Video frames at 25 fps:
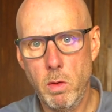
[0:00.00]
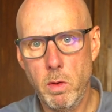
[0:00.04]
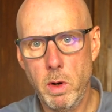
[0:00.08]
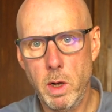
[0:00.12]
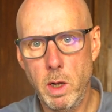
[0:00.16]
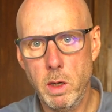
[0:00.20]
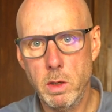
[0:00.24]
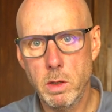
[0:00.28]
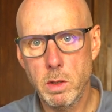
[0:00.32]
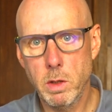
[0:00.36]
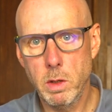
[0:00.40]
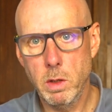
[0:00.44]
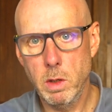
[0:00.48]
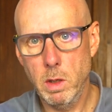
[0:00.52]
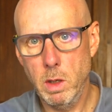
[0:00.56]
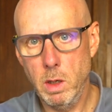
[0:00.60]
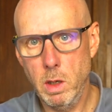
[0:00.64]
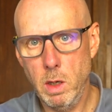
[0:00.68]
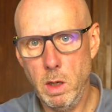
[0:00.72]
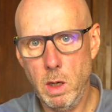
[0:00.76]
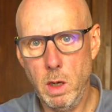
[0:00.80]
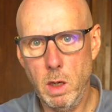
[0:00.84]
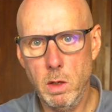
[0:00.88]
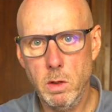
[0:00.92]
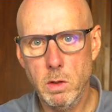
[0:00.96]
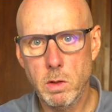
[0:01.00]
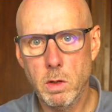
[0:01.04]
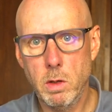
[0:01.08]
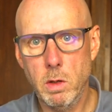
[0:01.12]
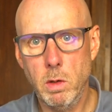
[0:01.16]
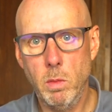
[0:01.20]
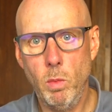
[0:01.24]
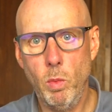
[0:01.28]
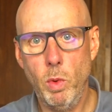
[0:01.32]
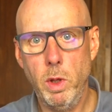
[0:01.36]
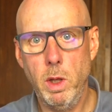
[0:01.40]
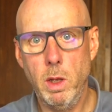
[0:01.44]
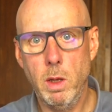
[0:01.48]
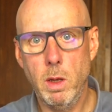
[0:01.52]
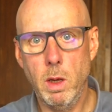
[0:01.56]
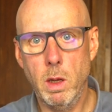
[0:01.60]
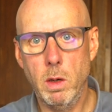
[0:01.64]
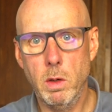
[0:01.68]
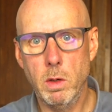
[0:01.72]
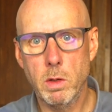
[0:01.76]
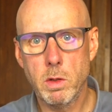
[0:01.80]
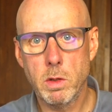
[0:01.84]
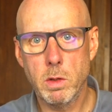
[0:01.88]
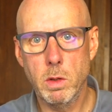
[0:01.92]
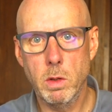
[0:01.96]
rides on the interim
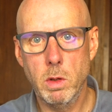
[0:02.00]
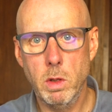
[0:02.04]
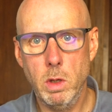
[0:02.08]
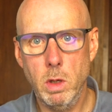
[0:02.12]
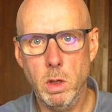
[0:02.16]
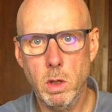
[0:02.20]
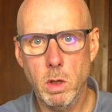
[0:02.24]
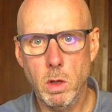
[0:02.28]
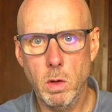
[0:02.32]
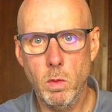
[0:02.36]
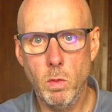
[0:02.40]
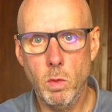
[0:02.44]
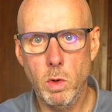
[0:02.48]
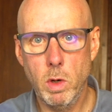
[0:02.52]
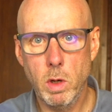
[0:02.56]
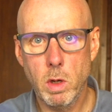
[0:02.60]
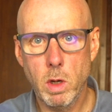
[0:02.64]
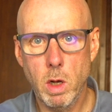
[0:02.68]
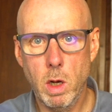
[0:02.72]
weekends so that you can work